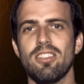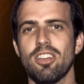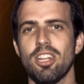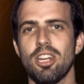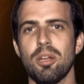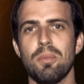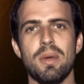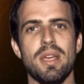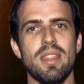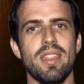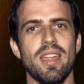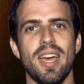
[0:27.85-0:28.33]
is
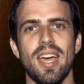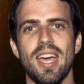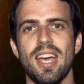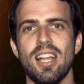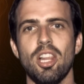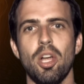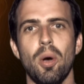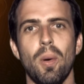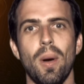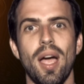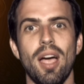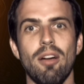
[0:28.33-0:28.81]
going to be the
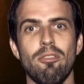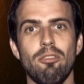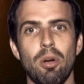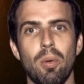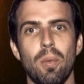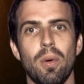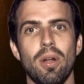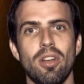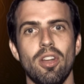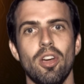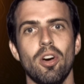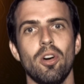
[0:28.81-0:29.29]
Halo
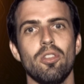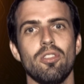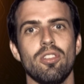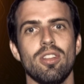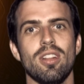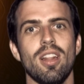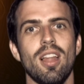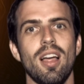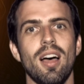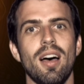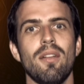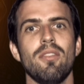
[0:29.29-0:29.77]
everyone knows
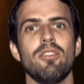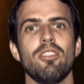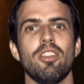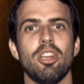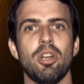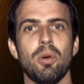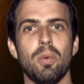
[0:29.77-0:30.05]
and loves,